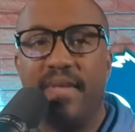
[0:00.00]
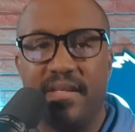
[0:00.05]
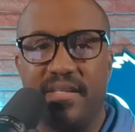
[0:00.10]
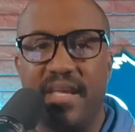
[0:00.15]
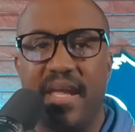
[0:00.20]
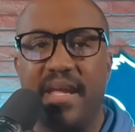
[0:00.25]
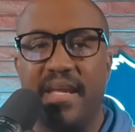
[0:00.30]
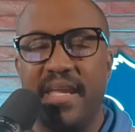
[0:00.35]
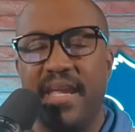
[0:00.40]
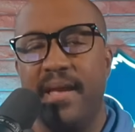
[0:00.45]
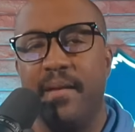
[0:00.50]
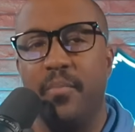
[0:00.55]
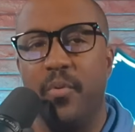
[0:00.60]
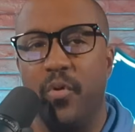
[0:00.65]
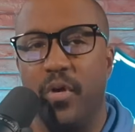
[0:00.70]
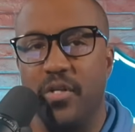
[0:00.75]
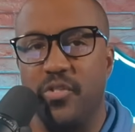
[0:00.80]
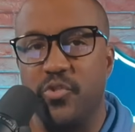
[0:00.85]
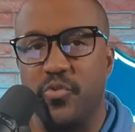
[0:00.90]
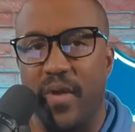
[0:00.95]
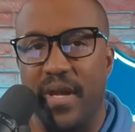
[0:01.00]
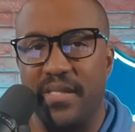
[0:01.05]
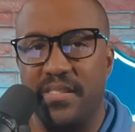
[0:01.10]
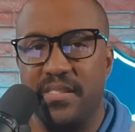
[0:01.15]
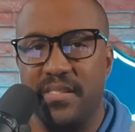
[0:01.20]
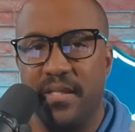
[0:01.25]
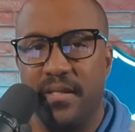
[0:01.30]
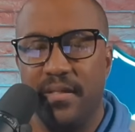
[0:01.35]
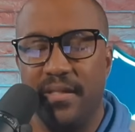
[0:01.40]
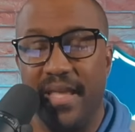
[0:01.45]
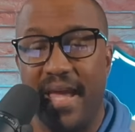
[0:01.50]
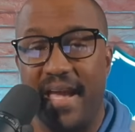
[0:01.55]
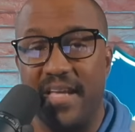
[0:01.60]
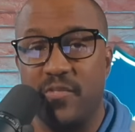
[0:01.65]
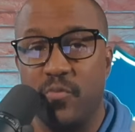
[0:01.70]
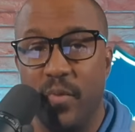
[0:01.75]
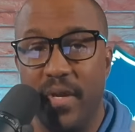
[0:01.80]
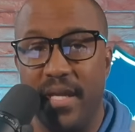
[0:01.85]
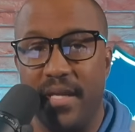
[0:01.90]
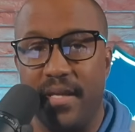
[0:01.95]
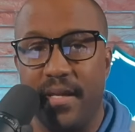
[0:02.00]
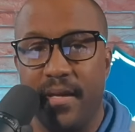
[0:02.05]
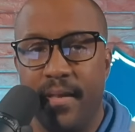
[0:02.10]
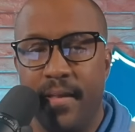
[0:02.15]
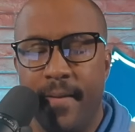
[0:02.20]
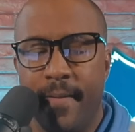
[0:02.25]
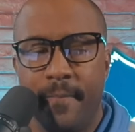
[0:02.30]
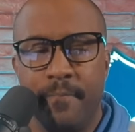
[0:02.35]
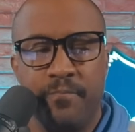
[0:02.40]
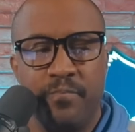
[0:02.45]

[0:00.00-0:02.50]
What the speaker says: that Dan Campbell addressed last week.